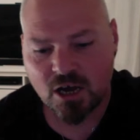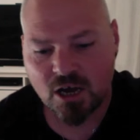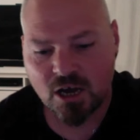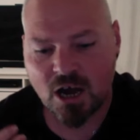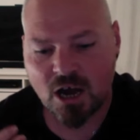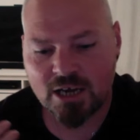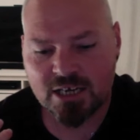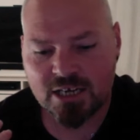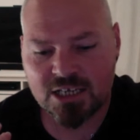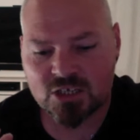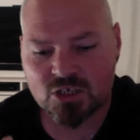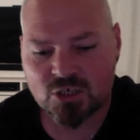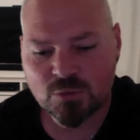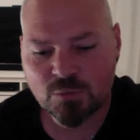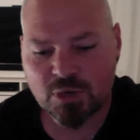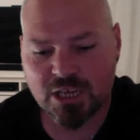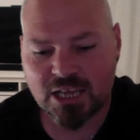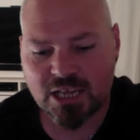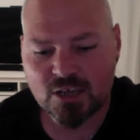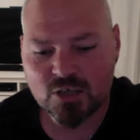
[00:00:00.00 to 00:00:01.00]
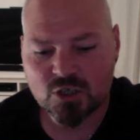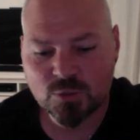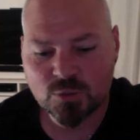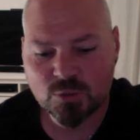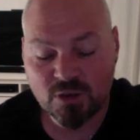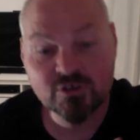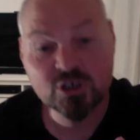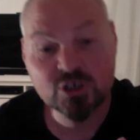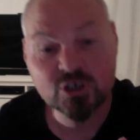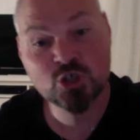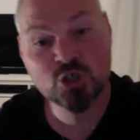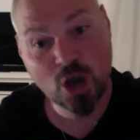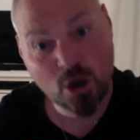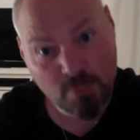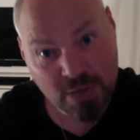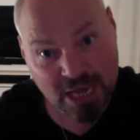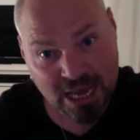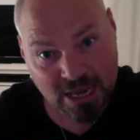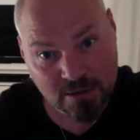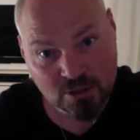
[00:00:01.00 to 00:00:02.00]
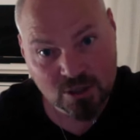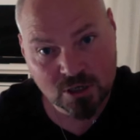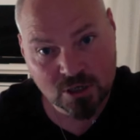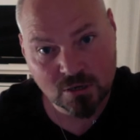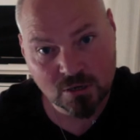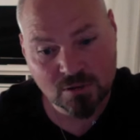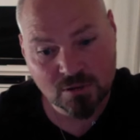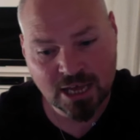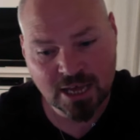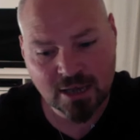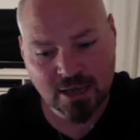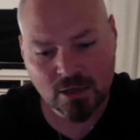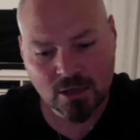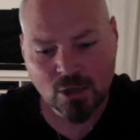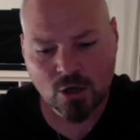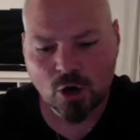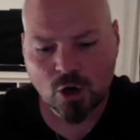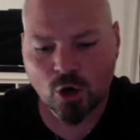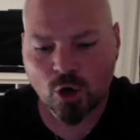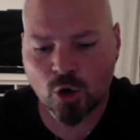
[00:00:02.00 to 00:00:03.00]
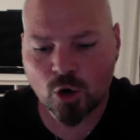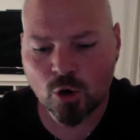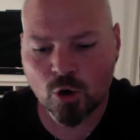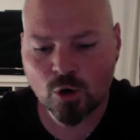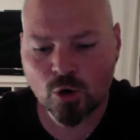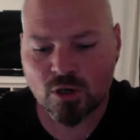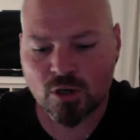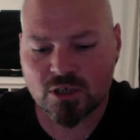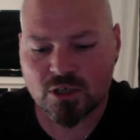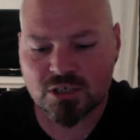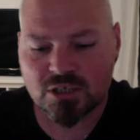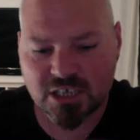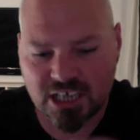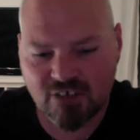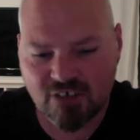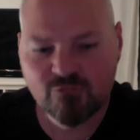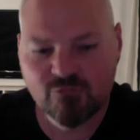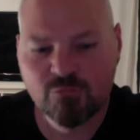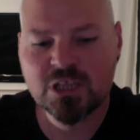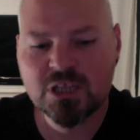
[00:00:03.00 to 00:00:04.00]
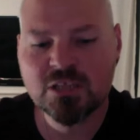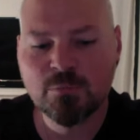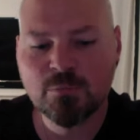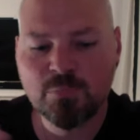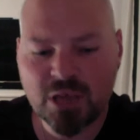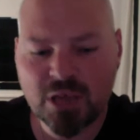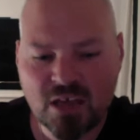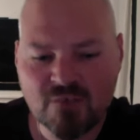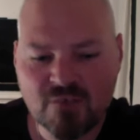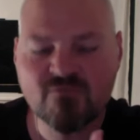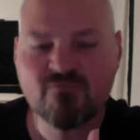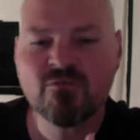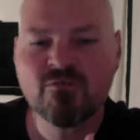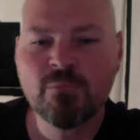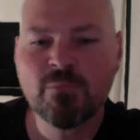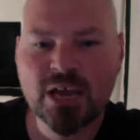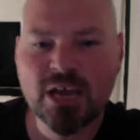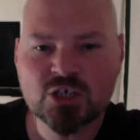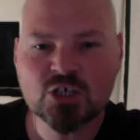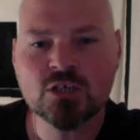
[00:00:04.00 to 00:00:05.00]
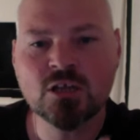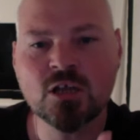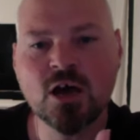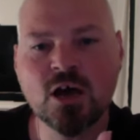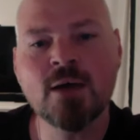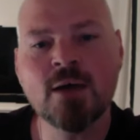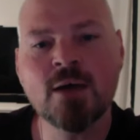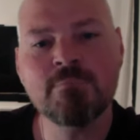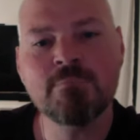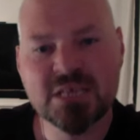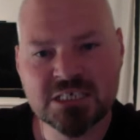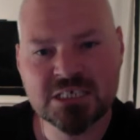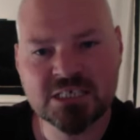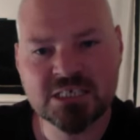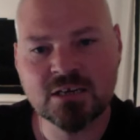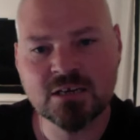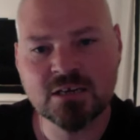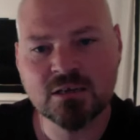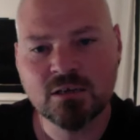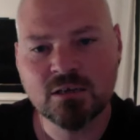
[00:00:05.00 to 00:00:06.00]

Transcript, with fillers: I need somebody else to either show me how to do that or to give me the bit of information that I'm missing.